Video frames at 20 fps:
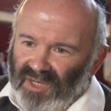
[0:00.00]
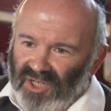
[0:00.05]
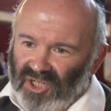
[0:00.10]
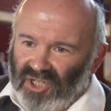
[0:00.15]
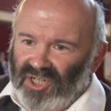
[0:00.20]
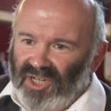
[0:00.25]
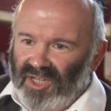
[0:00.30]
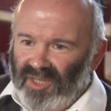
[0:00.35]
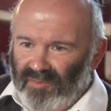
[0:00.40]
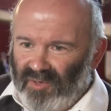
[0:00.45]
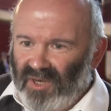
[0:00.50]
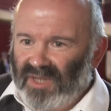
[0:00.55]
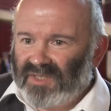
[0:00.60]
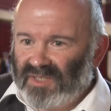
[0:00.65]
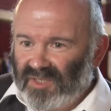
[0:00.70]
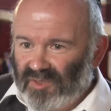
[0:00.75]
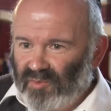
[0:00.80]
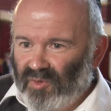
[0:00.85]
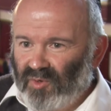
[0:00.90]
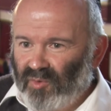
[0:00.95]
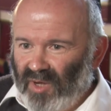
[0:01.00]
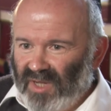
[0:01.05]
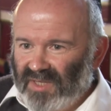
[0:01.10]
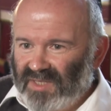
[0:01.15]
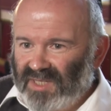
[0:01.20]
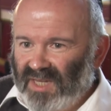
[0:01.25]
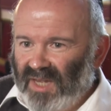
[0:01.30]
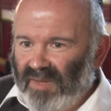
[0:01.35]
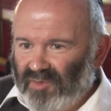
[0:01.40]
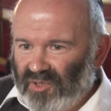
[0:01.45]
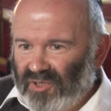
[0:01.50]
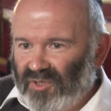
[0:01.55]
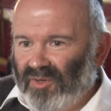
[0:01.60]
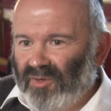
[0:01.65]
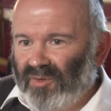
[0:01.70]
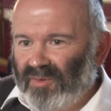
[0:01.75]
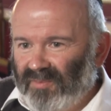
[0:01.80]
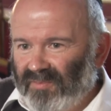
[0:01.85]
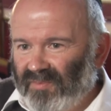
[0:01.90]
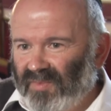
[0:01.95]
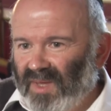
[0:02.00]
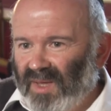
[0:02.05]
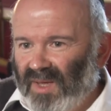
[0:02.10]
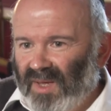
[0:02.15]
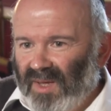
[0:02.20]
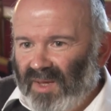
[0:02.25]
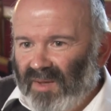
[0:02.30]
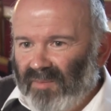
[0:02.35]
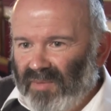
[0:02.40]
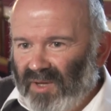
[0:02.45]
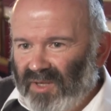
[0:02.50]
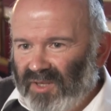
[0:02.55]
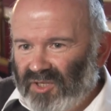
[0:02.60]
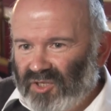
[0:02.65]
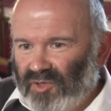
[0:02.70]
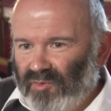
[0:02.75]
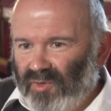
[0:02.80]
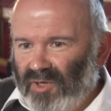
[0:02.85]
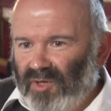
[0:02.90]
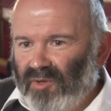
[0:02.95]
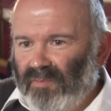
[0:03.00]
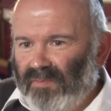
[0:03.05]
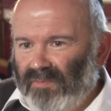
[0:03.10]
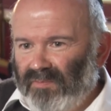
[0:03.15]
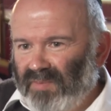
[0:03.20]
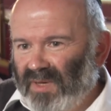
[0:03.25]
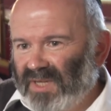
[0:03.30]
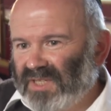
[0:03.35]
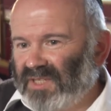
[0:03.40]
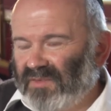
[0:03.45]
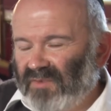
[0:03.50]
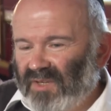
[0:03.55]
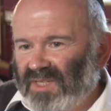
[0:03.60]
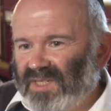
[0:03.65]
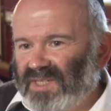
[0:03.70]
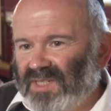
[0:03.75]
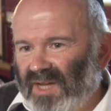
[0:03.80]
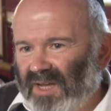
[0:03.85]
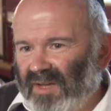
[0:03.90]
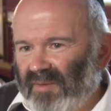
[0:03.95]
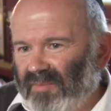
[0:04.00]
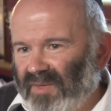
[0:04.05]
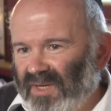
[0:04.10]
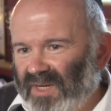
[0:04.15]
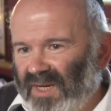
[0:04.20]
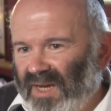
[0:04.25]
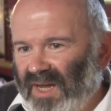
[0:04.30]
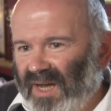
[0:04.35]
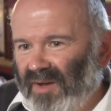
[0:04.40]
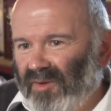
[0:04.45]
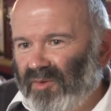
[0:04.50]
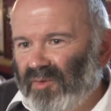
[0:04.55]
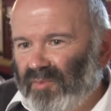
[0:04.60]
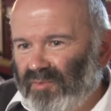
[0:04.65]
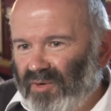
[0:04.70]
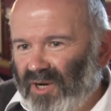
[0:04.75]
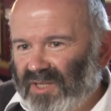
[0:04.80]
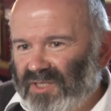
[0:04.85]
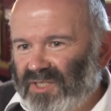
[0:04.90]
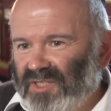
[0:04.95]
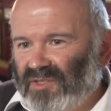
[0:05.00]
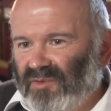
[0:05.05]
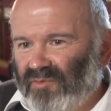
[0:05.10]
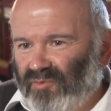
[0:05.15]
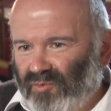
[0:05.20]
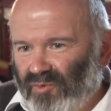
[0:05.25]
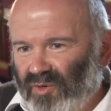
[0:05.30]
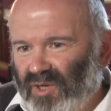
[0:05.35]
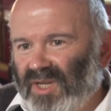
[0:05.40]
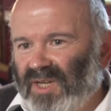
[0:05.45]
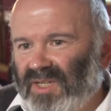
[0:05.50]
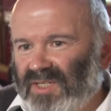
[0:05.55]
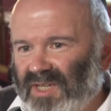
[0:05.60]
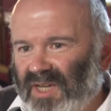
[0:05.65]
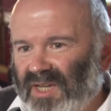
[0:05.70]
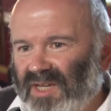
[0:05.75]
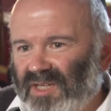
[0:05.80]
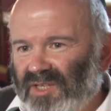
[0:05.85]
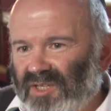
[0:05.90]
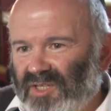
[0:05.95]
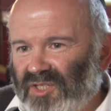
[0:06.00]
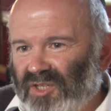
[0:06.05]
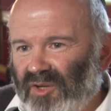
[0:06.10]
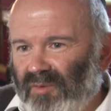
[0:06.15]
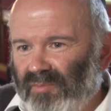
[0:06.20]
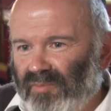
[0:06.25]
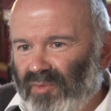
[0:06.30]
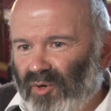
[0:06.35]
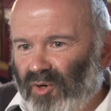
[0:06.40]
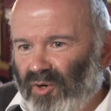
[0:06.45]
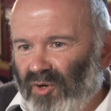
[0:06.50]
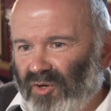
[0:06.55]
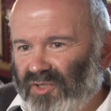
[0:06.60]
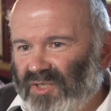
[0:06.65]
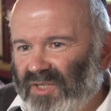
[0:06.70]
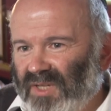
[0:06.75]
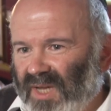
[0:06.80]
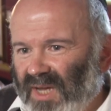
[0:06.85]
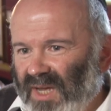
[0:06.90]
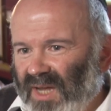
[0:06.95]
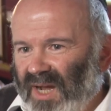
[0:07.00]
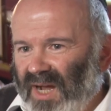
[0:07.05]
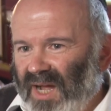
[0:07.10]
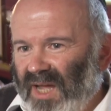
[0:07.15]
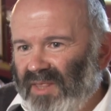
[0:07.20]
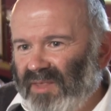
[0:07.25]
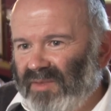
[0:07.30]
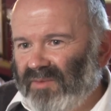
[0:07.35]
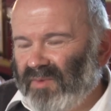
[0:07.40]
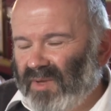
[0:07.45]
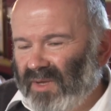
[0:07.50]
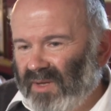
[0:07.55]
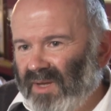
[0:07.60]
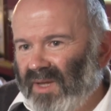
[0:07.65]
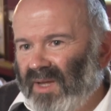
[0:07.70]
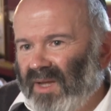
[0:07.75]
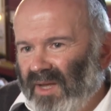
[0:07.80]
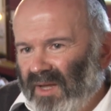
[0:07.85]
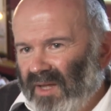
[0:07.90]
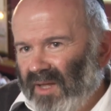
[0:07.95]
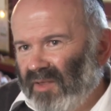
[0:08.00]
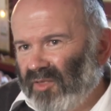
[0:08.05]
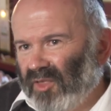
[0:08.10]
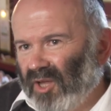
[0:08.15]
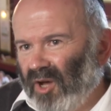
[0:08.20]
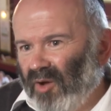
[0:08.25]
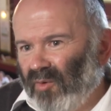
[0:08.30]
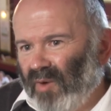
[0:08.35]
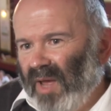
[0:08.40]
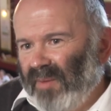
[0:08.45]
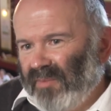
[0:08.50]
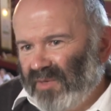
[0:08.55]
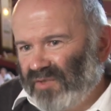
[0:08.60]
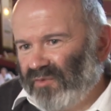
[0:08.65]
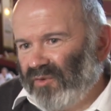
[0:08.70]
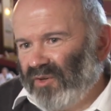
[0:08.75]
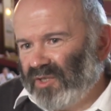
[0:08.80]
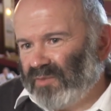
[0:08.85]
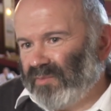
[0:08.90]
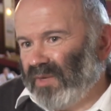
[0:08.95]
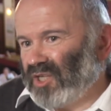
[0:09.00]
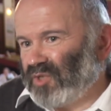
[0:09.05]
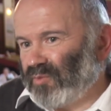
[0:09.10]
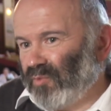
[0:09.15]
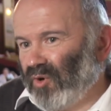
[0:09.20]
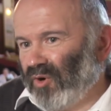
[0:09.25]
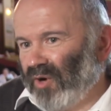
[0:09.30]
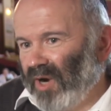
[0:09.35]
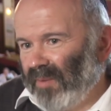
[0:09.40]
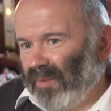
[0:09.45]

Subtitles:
Initially, the practices were quite sceptical, but there's a real buzz of excitement now. Practices have really taken this on board, and the whole atmosphere is much more